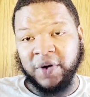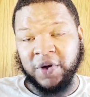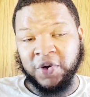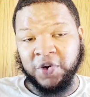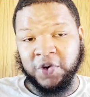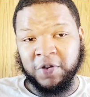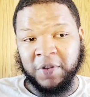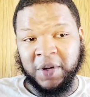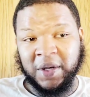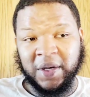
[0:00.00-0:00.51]

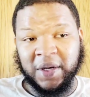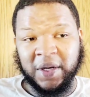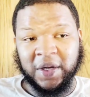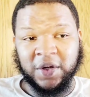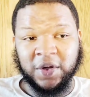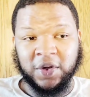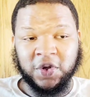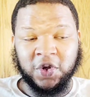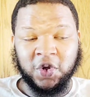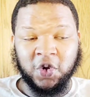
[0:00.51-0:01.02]
Yildirim
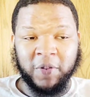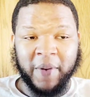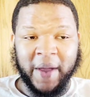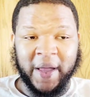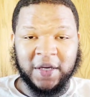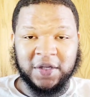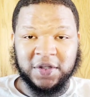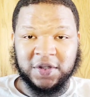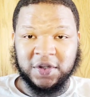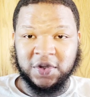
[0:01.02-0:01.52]
and
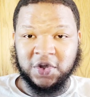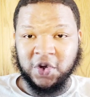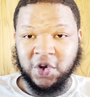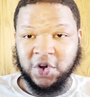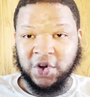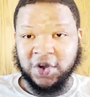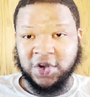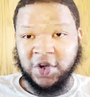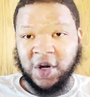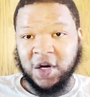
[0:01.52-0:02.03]
Eubanks
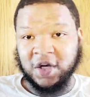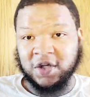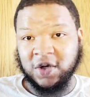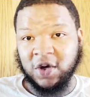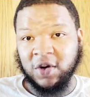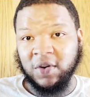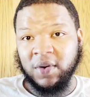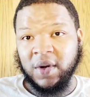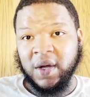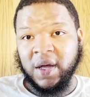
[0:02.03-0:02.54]
Jr. is
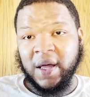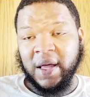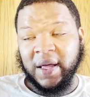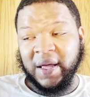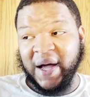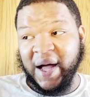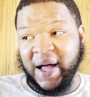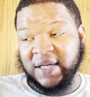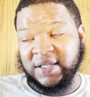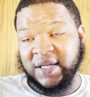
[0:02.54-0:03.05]
also
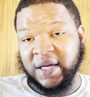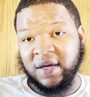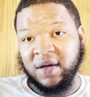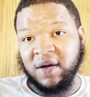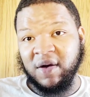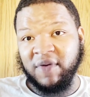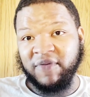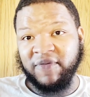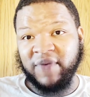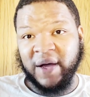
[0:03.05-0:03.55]
guys that
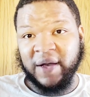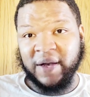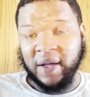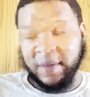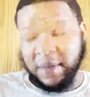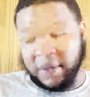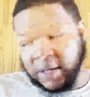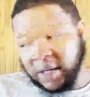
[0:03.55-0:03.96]
could fight him.